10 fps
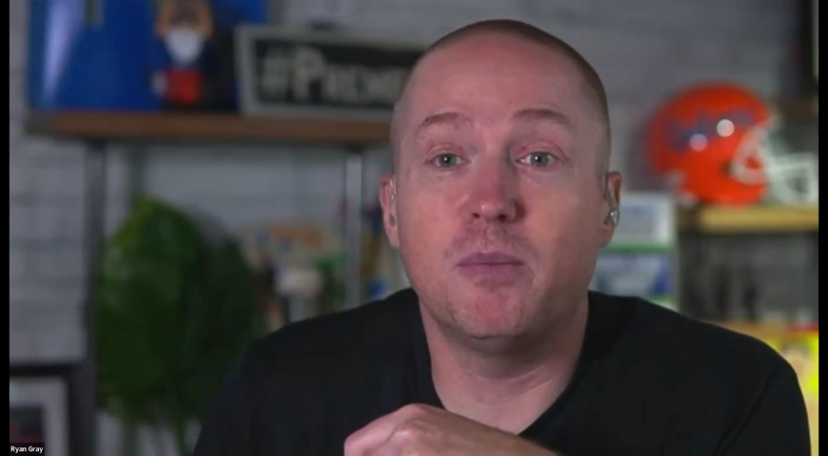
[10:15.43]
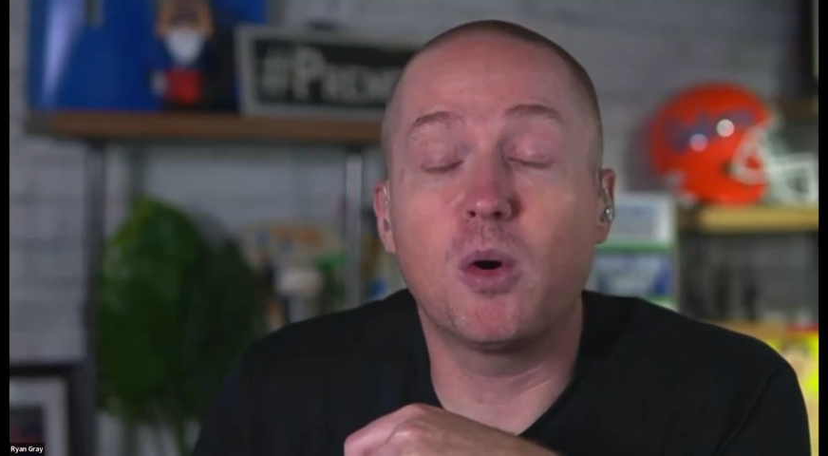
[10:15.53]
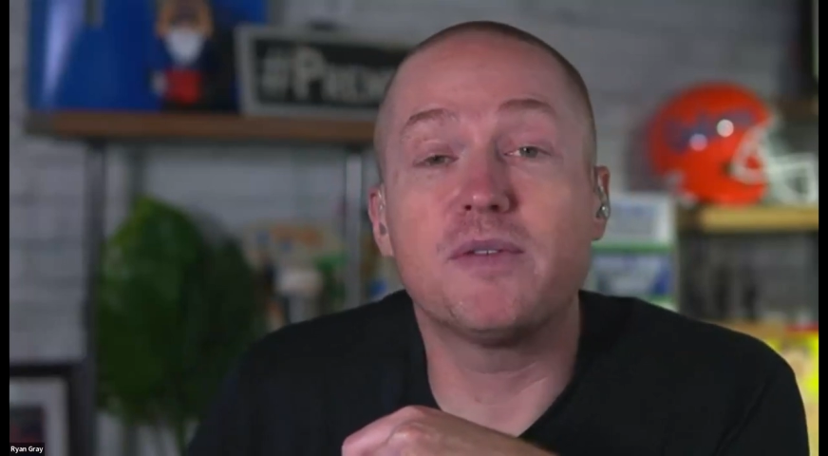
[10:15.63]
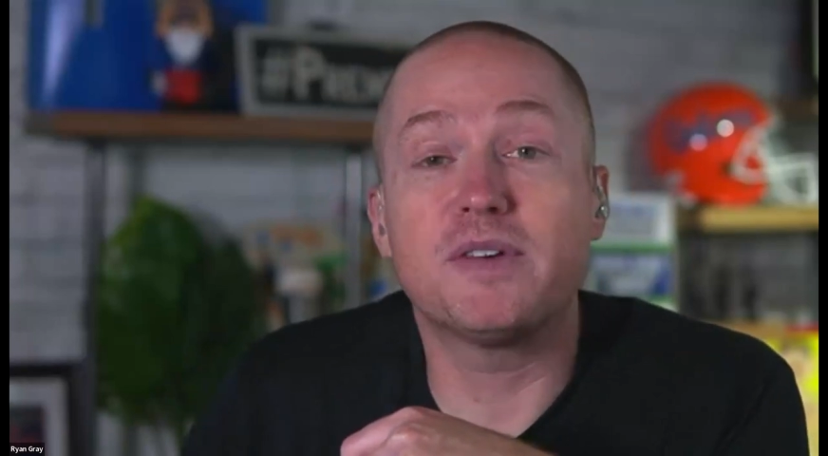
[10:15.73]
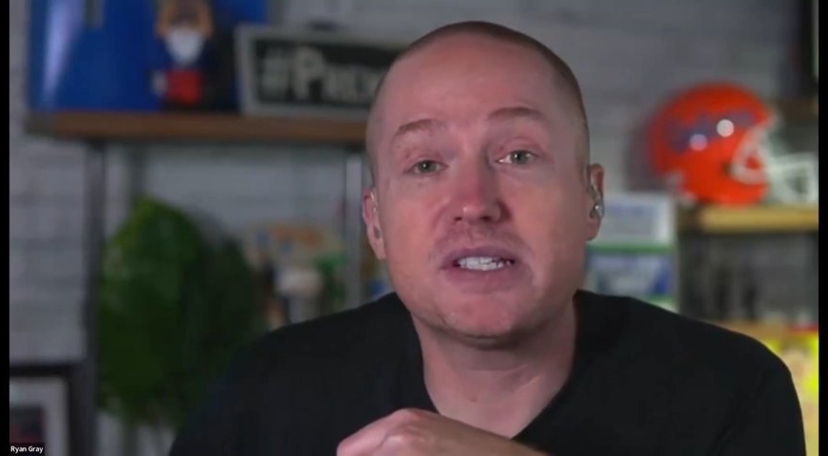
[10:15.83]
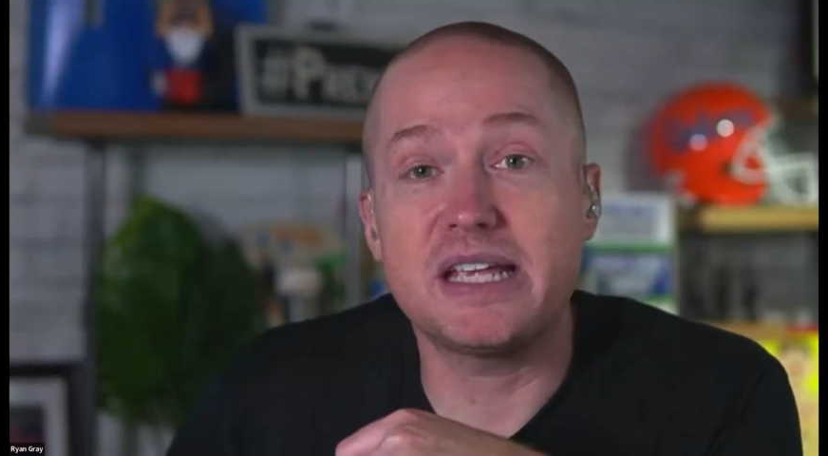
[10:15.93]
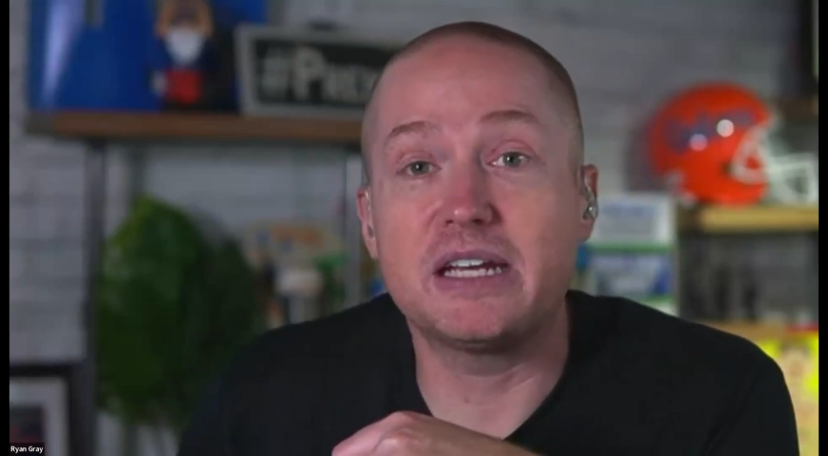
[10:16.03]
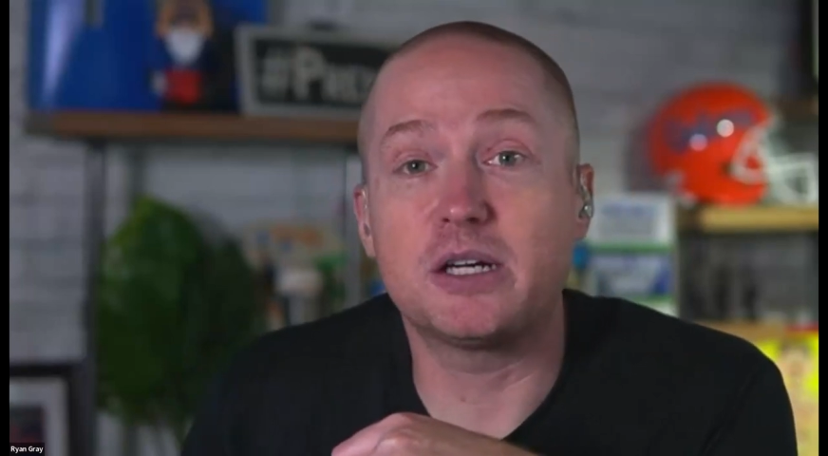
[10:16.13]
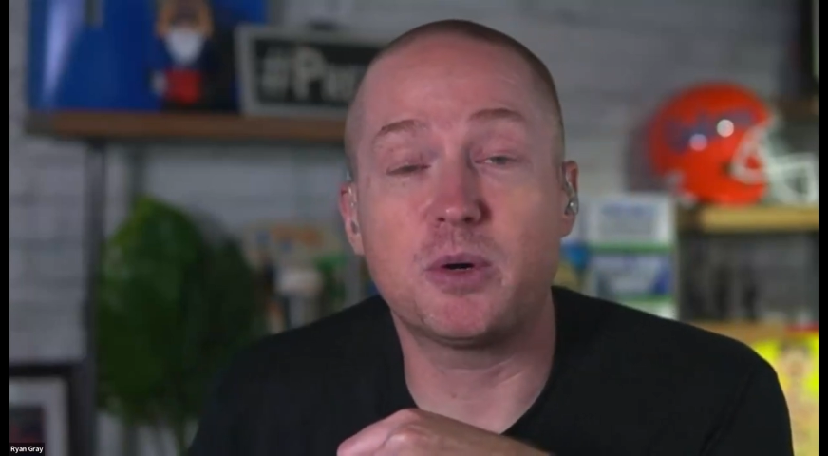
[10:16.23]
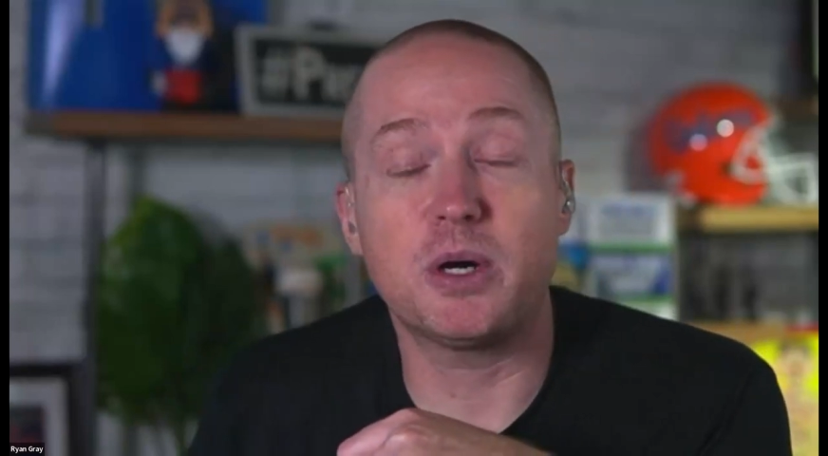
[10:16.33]
more of a
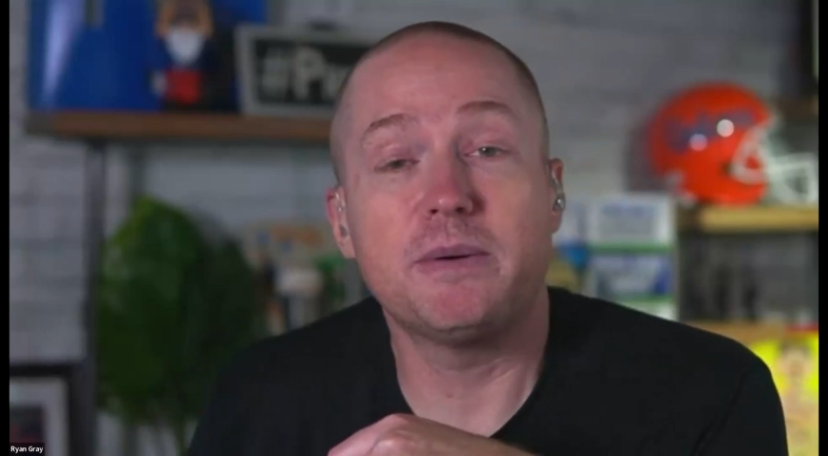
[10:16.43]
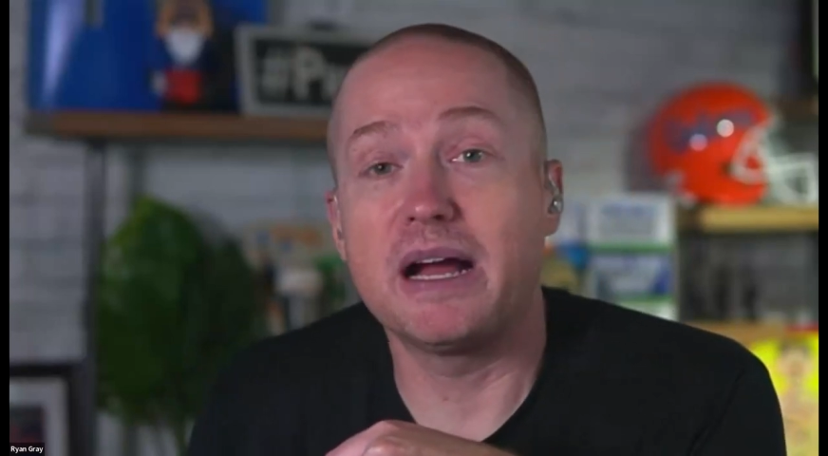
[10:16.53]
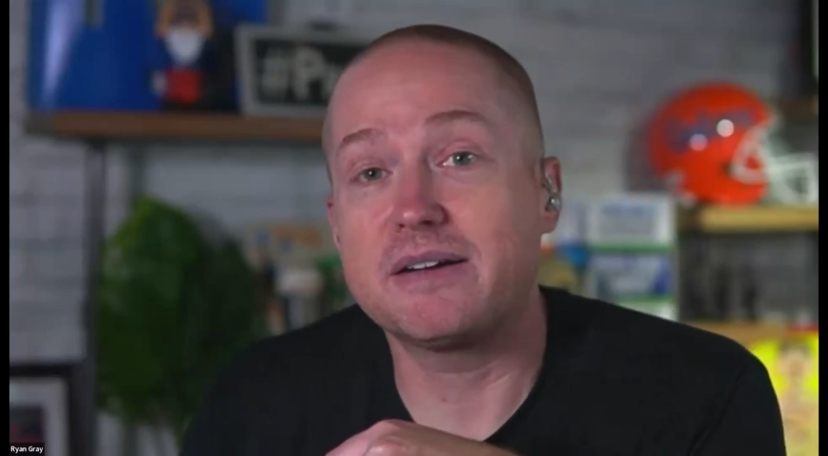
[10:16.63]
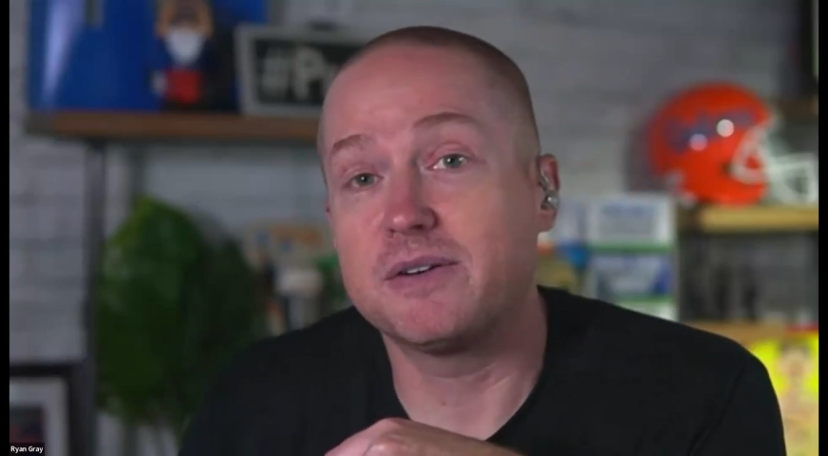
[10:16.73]
standard prereq.